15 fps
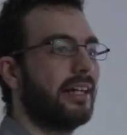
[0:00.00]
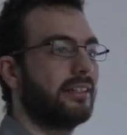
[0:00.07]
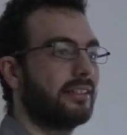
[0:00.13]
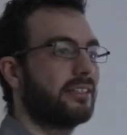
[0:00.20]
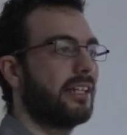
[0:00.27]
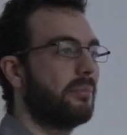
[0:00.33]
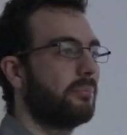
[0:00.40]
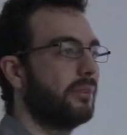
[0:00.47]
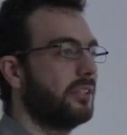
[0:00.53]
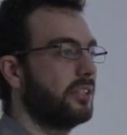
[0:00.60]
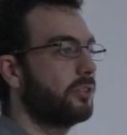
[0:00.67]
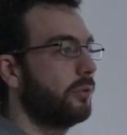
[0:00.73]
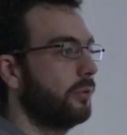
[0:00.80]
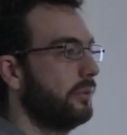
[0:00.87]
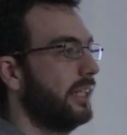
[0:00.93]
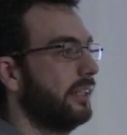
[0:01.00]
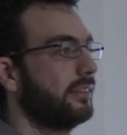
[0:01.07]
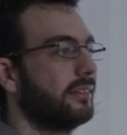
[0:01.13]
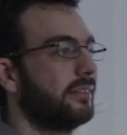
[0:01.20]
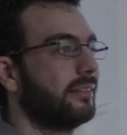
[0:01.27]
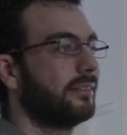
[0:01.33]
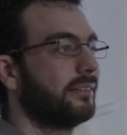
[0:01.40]
that example is
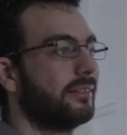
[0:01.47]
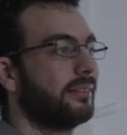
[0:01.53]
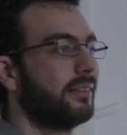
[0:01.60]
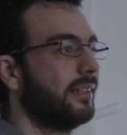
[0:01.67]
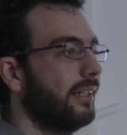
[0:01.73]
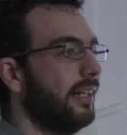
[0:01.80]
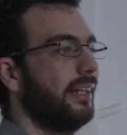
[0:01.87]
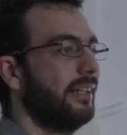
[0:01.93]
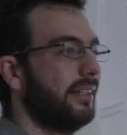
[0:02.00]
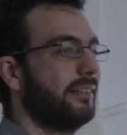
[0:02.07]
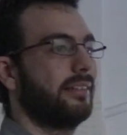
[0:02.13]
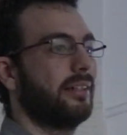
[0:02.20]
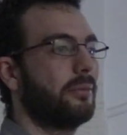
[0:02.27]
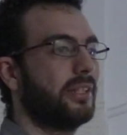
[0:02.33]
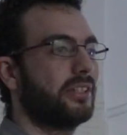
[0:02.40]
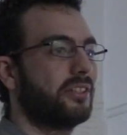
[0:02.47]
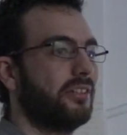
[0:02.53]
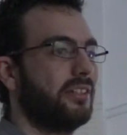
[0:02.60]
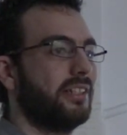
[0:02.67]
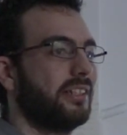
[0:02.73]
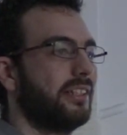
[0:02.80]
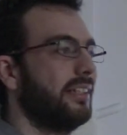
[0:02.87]
correct. And like the
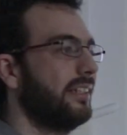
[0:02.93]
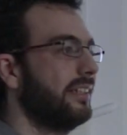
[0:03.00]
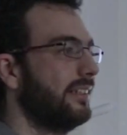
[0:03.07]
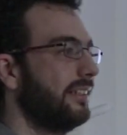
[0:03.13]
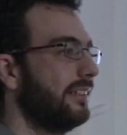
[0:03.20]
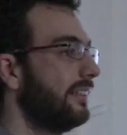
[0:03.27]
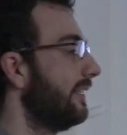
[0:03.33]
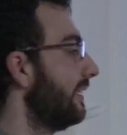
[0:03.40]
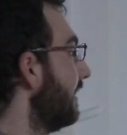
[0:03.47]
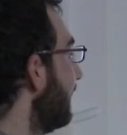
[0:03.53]
question is here,